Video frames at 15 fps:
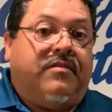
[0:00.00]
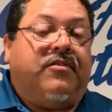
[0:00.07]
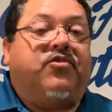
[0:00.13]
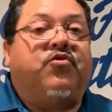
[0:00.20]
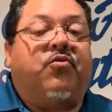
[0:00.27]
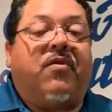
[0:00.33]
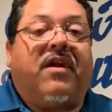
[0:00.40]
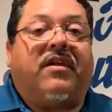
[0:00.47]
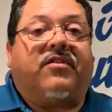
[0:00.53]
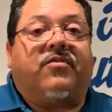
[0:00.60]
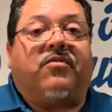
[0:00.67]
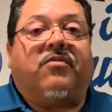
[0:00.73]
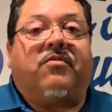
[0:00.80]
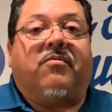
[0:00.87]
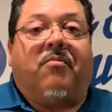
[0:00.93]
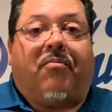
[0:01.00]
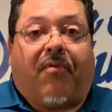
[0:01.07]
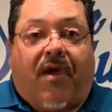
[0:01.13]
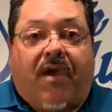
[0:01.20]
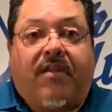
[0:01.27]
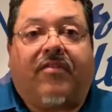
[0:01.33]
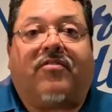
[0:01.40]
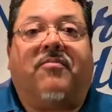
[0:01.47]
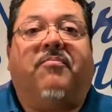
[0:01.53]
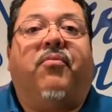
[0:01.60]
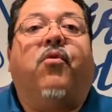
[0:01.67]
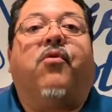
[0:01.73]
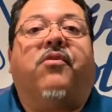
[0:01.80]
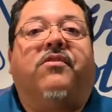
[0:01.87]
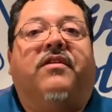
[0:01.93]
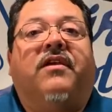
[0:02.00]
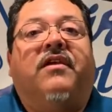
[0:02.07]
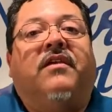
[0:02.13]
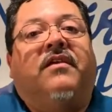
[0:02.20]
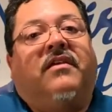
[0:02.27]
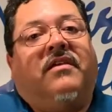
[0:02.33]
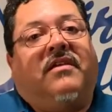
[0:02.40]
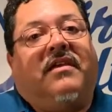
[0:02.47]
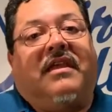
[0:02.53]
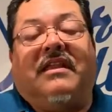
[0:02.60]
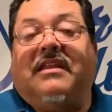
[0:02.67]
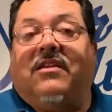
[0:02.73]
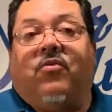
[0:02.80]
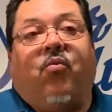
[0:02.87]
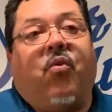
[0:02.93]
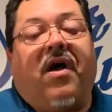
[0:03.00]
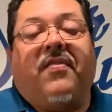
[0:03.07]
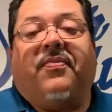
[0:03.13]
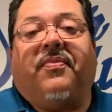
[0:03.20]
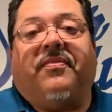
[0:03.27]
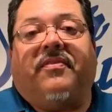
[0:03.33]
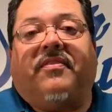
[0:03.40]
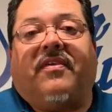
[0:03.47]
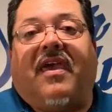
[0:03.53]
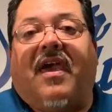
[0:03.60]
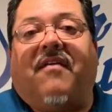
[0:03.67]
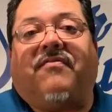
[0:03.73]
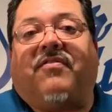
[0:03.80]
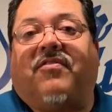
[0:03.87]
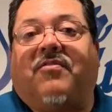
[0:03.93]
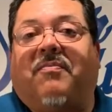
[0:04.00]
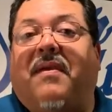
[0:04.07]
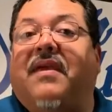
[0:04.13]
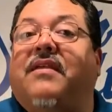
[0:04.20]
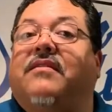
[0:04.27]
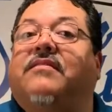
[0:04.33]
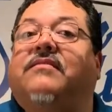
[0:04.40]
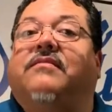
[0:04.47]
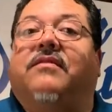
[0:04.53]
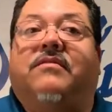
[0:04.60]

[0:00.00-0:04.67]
the director brought us aboard. He didn't want to have to spend,